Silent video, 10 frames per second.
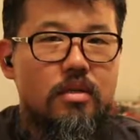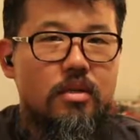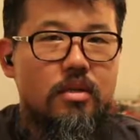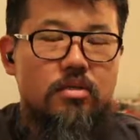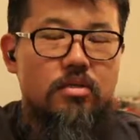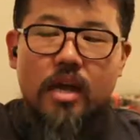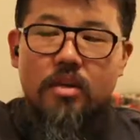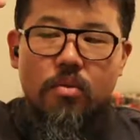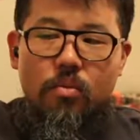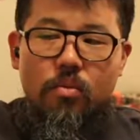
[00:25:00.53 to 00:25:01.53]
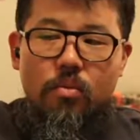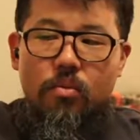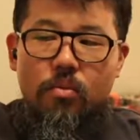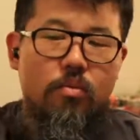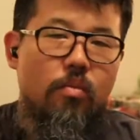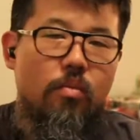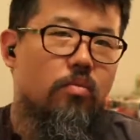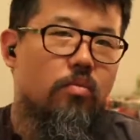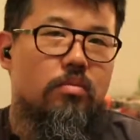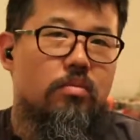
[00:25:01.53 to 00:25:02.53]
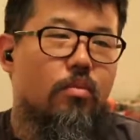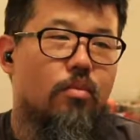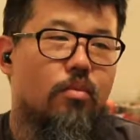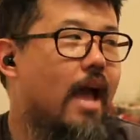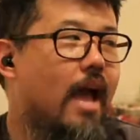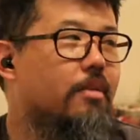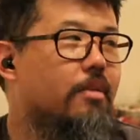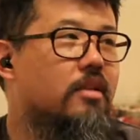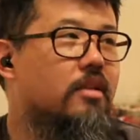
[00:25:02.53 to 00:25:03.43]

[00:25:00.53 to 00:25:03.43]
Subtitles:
So I don't know, what happened into our